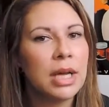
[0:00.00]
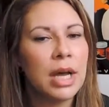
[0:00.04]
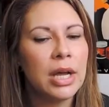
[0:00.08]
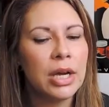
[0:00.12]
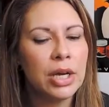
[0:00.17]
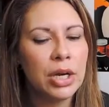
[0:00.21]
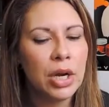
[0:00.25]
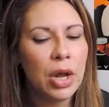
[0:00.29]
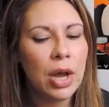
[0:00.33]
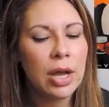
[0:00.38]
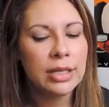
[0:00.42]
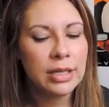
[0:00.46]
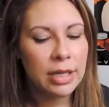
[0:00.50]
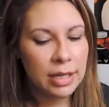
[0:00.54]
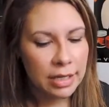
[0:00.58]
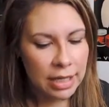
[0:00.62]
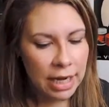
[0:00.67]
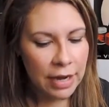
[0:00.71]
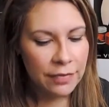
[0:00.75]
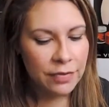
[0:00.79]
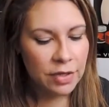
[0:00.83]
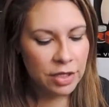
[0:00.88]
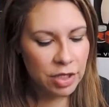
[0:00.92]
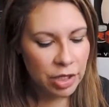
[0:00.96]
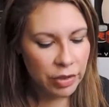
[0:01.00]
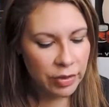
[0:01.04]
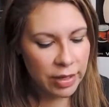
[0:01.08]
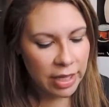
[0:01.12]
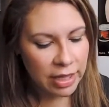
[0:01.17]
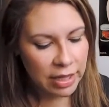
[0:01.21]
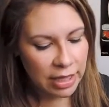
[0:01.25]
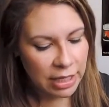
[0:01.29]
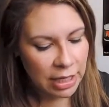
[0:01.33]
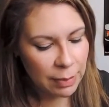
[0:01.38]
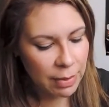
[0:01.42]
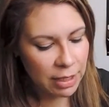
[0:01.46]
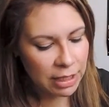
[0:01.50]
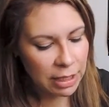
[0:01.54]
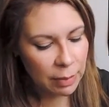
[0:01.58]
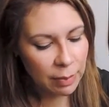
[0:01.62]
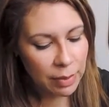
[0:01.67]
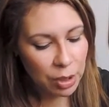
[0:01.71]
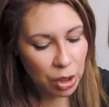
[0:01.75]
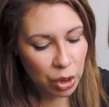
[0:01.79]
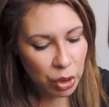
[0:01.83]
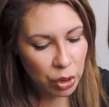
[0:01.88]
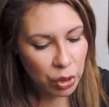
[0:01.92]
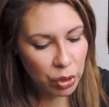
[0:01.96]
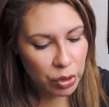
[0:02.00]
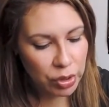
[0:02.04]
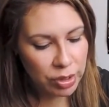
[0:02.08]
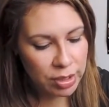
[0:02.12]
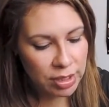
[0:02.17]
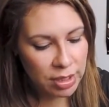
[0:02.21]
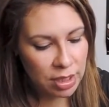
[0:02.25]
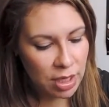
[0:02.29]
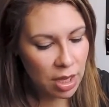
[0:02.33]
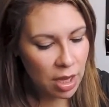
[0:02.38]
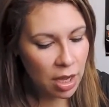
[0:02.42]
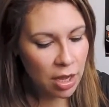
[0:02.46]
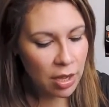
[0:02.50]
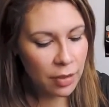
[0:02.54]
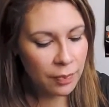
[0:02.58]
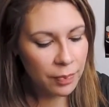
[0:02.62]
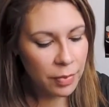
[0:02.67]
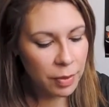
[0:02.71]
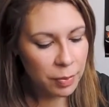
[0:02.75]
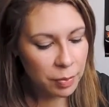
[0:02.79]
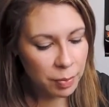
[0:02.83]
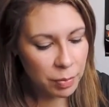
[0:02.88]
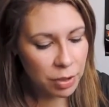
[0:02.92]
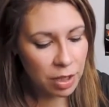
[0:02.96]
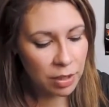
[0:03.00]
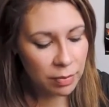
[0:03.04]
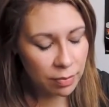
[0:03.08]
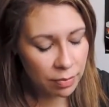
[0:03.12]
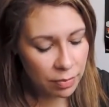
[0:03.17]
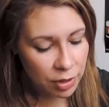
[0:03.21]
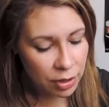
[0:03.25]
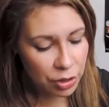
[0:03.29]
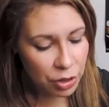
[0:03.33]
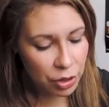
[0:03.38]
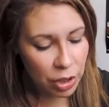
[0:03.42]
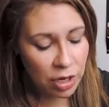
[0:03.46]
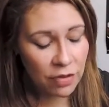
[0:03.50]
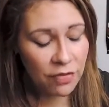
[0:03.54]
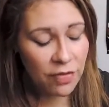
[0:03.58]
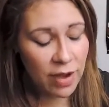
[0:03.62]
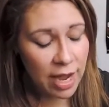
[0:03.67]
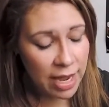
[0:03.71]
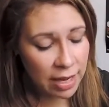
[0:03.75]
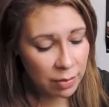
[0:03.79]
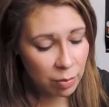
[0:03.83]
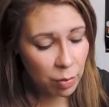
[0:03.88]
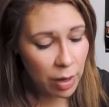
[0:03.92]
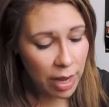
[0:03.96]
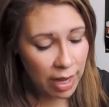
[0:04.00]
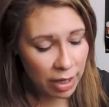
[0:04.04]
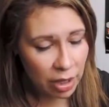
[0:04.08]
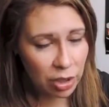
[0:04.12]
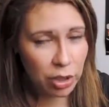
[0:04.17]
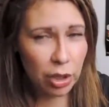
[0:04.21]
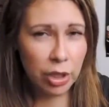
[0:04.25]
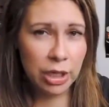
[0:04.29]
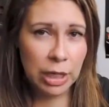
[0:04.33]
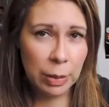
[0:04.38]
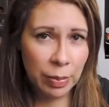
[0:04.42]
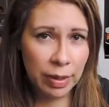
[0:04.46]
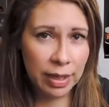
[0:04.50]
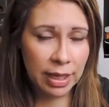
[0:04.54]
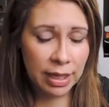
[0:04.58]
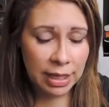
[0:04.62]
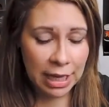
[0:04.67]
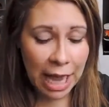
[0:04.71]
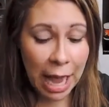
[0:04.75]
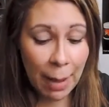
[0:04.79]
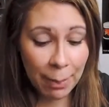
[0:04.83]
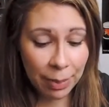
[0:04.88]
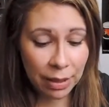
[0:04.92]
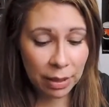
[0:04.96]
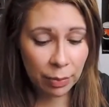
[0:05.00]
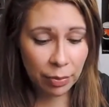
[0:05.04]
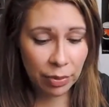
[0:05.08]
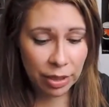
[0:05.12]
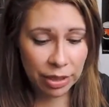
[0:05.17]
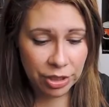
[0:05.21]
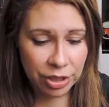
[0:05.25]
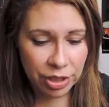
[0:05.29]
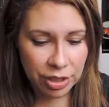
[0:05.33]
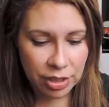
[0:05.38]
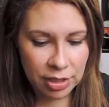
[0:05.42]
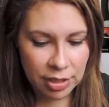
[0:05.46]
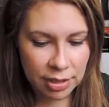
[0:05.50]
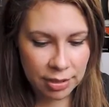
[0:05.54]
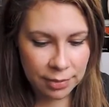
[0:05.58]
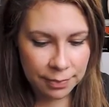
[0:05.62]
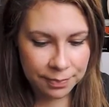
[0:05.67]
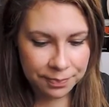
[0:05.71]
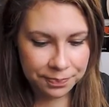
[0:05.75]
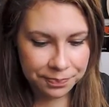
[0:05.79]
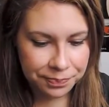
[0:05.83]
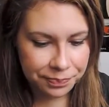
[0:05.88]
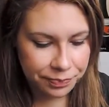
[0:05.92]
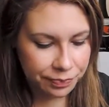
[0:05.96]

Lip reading: I don't know, I'd have to generally think about that, because if I could only pick a couple of brushes,